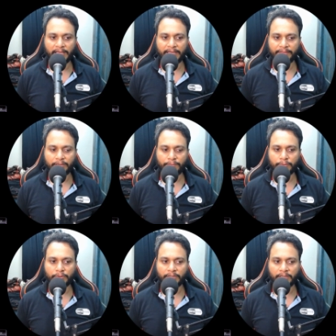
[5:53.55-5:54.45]
and
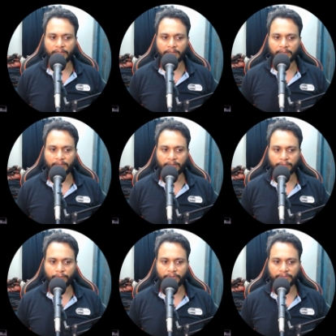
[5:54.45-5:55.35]
therefore
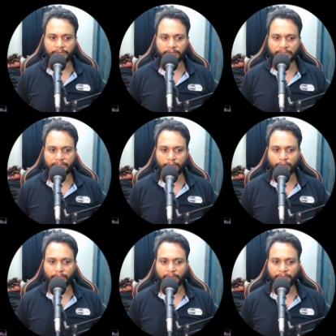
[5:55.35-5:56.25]
uh, for
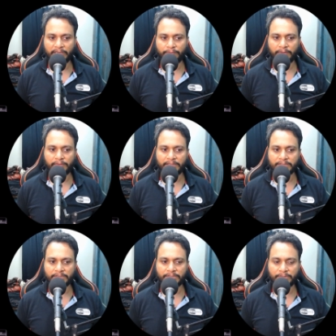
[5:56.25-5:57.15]
0 comma 5 we will
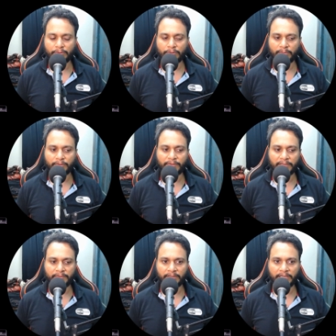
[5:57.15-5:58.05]
insert 0 comma
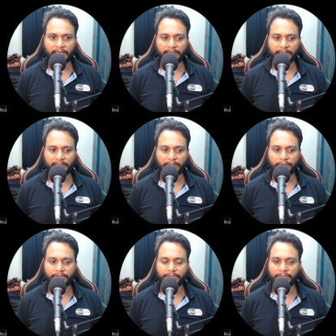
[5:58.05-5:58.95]
5 in the array and I
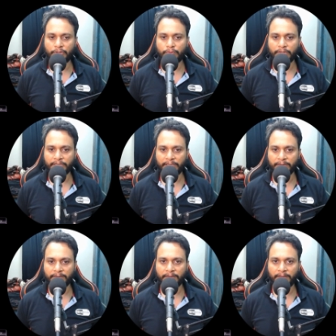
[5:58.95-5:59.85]
will return true again.